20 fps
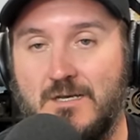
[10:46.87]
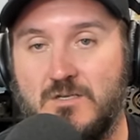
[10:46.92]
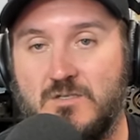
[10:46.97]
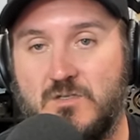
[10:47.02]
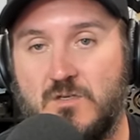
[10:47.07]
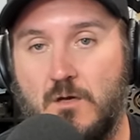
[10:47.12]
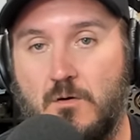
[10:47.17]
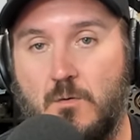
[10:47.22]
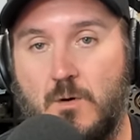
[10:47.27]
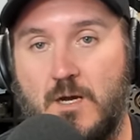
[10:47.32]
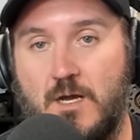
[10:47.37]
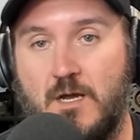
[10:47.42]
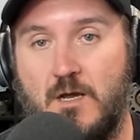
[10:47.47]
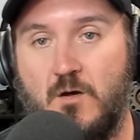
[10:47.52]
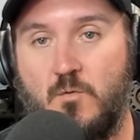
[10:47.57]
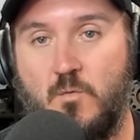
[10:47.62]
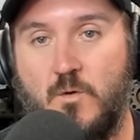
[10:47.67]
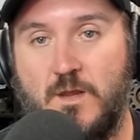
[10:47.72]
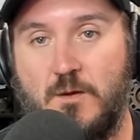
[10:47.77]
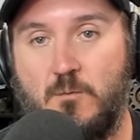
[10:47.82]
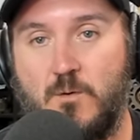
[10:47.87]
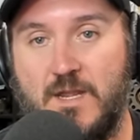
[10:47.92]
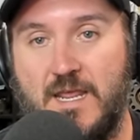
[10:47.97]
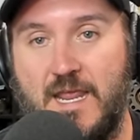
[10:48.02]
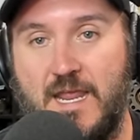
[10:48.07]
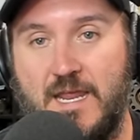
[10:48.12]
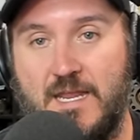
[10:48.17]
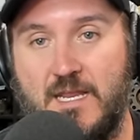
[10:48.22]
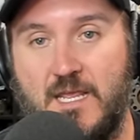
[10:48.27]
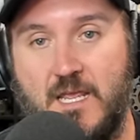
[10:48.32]
So uh, we went
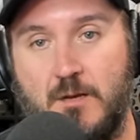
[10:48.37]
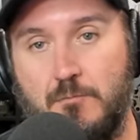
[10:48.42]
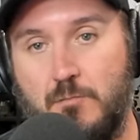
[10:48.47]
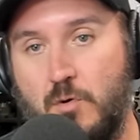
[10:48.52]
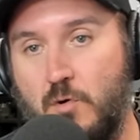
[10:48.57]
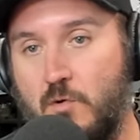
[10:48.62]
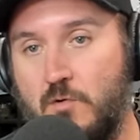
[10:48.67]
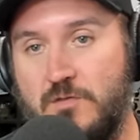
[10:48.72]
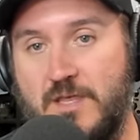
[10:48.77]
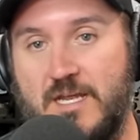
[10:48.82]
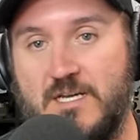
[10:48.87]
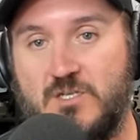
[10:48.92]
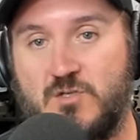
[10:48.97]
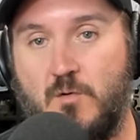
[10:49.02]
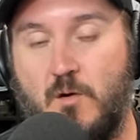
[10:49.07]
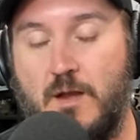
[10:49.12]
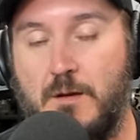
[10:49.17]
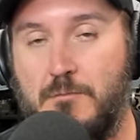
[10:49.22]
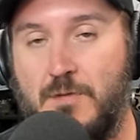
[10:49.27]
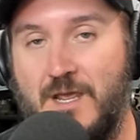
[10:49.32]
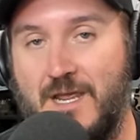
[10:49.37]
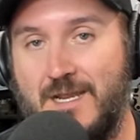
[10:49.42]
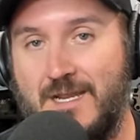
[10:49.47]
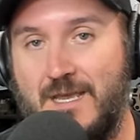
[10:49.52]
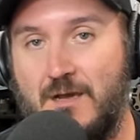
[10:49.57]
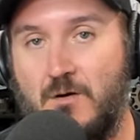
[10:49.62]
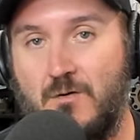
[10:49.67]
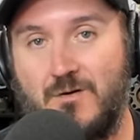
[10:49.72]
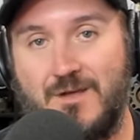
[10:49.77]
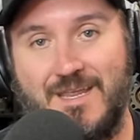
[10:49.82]
ahead and pulled that drain pan
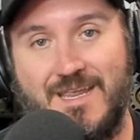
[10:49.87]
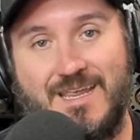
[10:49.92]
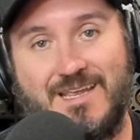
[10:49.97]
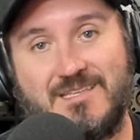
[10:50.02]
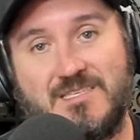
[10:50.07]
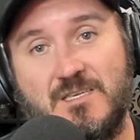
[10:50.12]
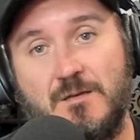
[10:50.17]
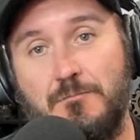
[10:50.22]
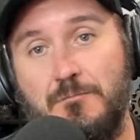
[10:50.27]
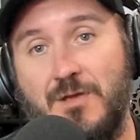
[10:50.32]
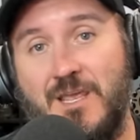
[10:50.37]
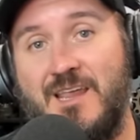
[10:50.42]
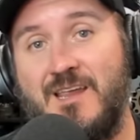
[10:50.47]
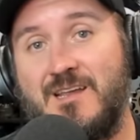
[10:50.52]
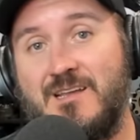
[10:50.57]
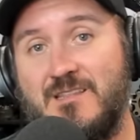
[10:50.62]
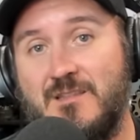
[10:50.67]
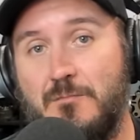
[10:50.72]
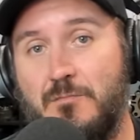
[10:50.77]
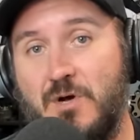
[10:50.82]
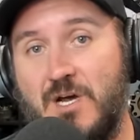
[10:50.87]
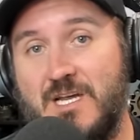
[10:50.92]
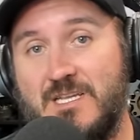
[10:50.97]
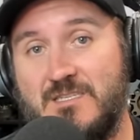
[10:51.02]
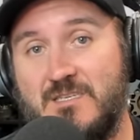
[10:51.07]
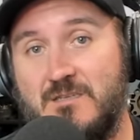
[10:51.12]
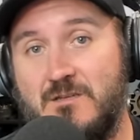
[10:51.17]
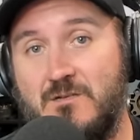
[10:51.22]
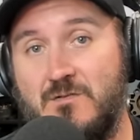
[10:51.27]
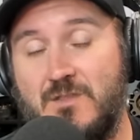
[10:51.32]
out. It's a pain in the
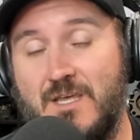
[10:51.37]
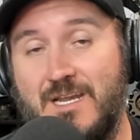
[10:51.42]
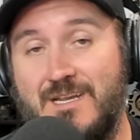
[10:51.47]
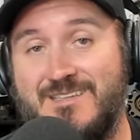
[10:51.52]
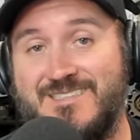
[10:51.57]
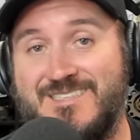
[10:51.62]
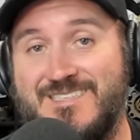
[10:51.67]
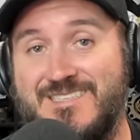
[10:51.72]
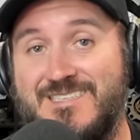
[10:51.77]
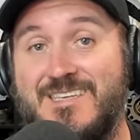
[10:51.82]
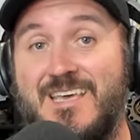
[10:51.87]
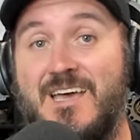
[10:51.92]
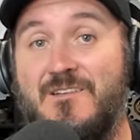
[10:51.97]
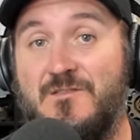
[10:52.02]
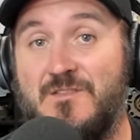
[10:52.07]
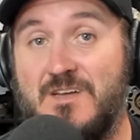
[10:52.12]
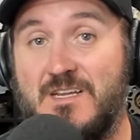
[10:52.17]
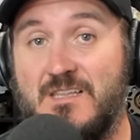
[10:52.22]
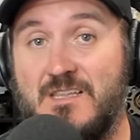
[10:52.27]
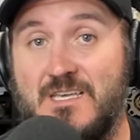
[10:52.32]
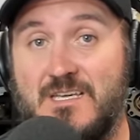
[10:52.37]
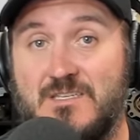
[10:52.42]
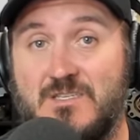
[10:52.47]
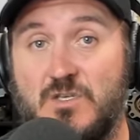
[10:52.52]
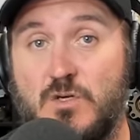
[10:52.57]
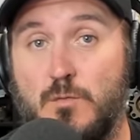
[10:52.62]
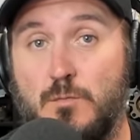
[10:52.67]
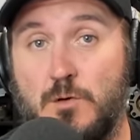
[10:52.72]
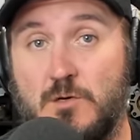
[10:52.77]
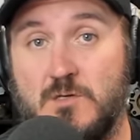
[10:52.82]
butt to do that. It's definitely a
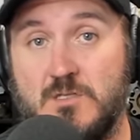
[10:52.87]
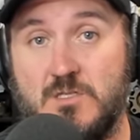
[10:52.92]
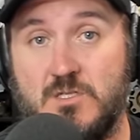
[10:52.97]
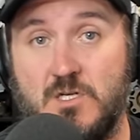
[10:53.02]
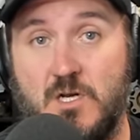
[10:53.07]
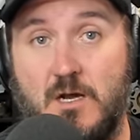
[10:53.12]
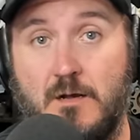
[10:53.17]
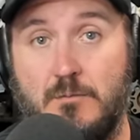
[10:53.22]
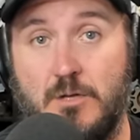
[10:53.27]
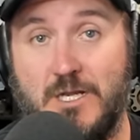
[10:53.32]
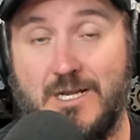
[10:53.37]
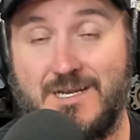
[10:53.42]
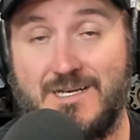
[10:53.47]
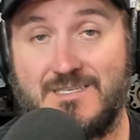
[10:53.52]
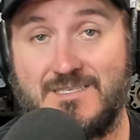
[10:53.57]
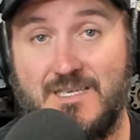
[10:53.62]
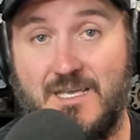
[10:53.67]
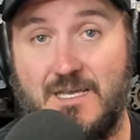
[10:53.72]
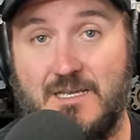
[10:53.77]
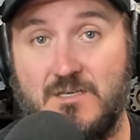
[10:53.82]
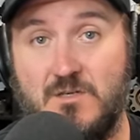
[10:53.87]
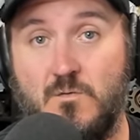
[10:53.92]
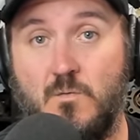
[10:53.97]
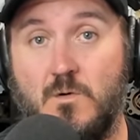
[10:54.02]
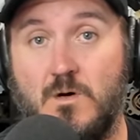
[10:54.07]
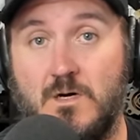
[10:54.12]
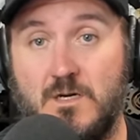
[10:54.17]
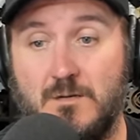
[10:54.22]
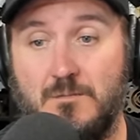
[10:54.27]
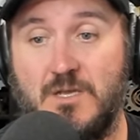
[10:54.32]
two-person job, like I said. You
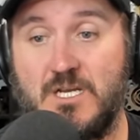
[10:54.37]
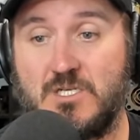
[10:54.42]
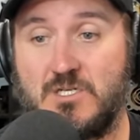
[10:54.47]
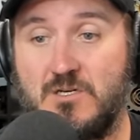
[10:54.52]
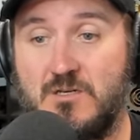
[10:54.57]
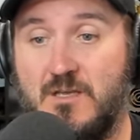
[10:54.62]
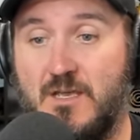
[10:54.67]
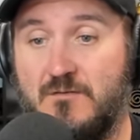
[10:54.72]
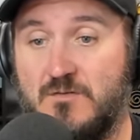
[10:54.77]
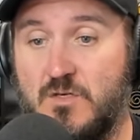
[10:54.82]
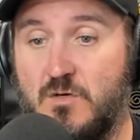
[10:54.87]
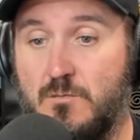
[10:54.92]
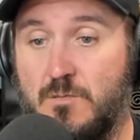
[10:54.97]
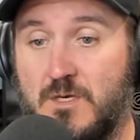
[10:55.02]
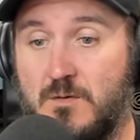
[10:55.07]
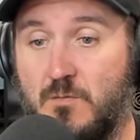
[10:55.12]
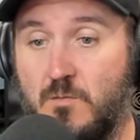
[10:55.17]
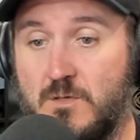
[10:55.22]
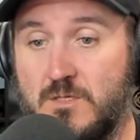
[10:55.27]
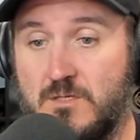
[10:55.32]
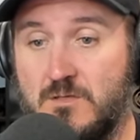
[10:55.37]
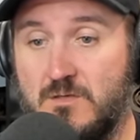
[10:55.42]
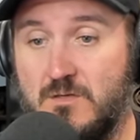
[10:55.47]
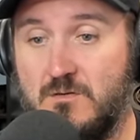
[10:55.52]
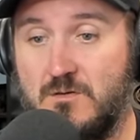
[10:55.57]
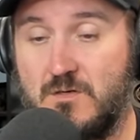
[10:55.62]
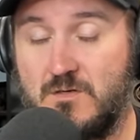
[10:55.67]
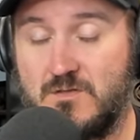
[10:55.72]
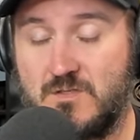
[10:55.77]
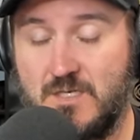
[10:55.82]
want to make sure you have two people when you're
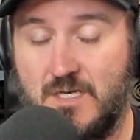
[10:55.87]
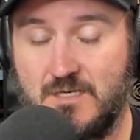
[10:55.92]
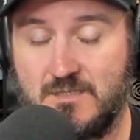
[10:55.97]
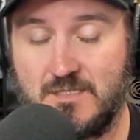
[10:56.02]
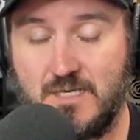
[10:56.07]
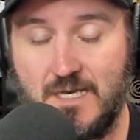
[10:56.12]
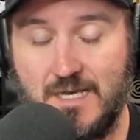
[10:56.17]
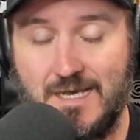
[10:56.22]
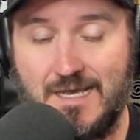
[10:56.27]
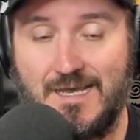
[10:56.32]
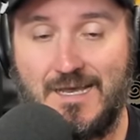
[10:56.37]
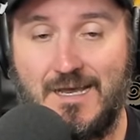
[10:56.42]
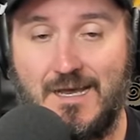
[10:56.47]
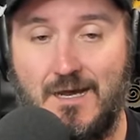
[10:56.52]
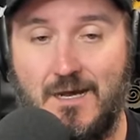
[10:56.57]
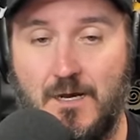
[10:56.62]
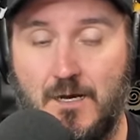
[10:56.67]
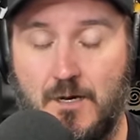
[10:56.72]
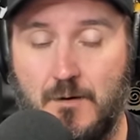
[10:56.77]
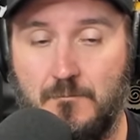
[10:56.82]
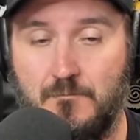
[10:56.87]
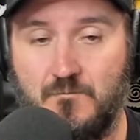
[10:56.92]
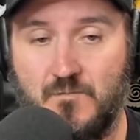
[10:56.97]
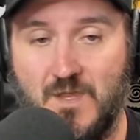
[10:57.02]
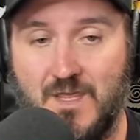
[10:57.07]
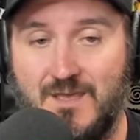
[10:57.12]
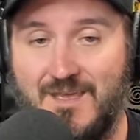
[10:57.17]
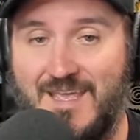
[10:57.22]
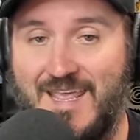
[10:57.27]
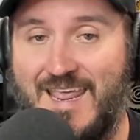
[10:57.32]
doing those things, um,
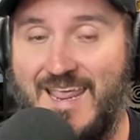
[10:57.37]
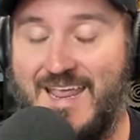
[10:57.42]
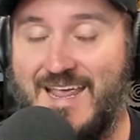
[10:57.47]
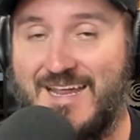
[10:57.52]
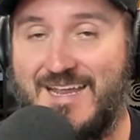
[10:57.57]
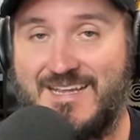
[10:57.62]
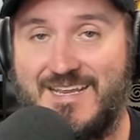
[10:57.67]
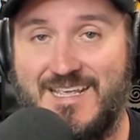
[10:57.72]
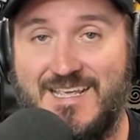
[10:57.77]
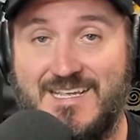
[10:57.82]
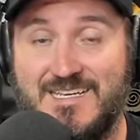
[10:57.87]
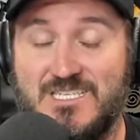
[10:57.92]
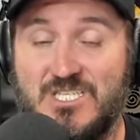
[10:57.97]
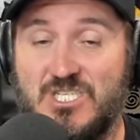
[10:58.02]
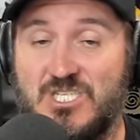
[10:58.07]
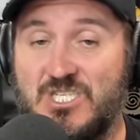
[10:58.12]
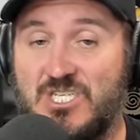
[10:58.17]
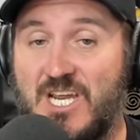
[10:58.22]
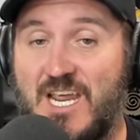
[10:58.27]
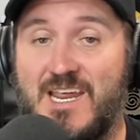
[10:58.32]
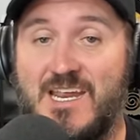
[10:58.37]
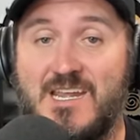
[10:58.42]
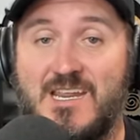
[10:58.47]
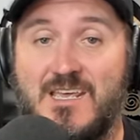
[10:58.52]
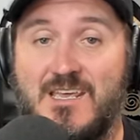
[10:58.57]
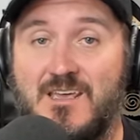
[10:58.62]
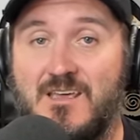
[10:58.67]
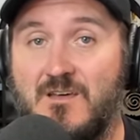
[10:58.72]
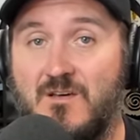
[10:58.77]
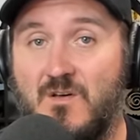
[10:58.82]
and it's
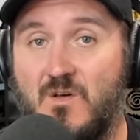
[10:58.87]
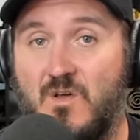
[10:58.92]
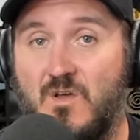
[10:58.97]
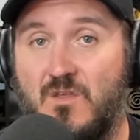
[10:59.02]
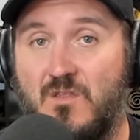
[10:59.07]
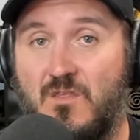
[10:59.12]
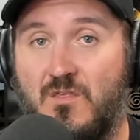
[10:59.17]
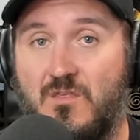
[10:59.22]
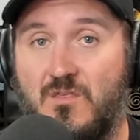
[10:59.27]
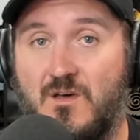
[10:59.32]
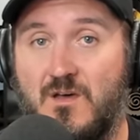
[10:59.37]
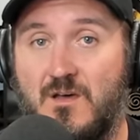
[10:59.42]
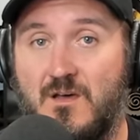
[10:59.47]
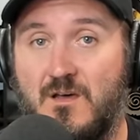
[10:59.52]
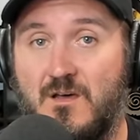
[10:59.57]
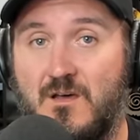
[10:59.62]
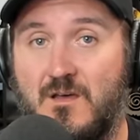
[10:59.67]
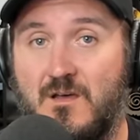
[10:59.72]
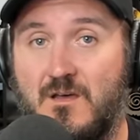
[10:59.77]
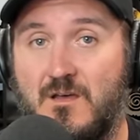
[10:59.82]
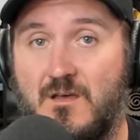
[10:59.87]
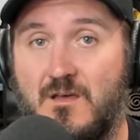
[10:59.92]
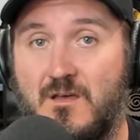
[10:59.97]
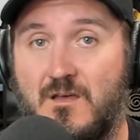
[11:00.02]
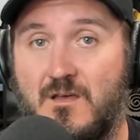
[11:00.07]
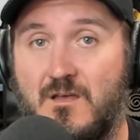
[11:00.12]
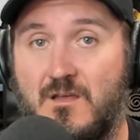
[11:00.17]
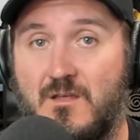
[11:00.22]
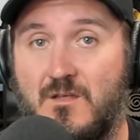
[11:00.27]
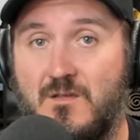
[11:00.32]
shady, the
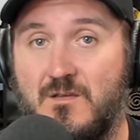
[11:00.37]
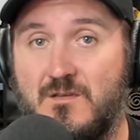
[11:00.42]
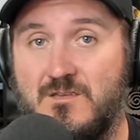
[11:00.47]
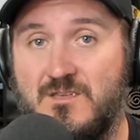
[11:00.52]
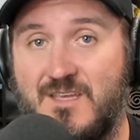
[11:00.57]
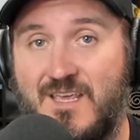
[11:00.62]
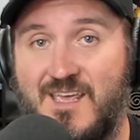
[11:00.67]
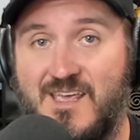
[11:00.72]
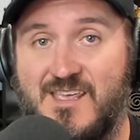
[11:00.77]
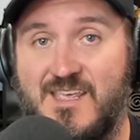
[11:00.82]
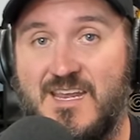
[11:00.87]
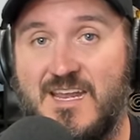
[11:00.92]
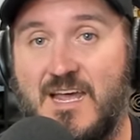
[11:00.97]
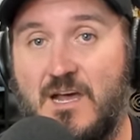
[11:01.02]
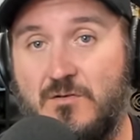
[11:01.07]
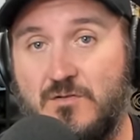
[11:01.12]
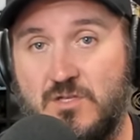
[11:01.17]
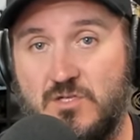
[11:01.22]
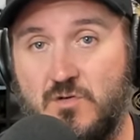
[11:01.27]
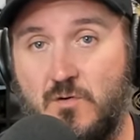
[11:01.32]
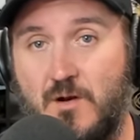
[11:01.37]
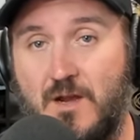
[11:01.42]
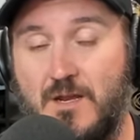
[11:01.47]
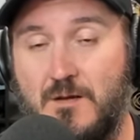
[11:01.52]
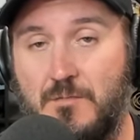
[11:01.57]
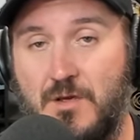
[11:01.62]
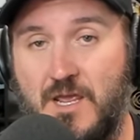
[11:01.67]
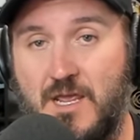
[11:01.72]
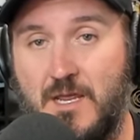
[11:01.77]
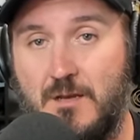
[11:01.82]
taking out the
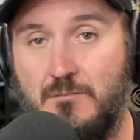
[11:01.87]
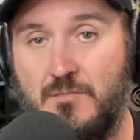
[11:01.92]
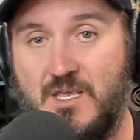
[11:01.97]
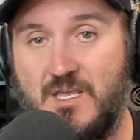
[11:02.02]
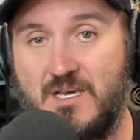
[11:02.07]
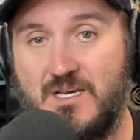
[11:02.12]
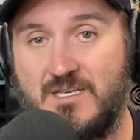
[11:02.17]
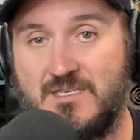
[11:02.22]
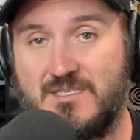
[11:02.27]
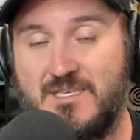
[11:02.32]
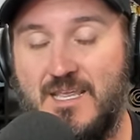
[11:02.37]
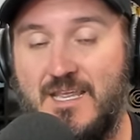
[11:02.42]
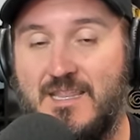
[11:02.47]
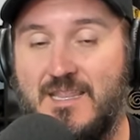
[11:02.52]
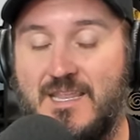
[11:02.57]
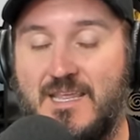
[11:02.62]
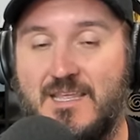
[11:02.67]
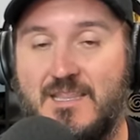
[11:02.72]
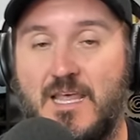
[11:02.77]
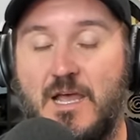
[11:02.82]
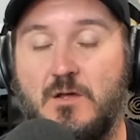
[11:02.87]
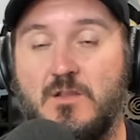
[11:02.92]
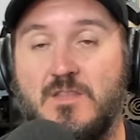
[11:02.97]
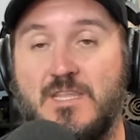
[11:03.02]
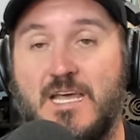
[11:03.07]
drain pan, because and and that,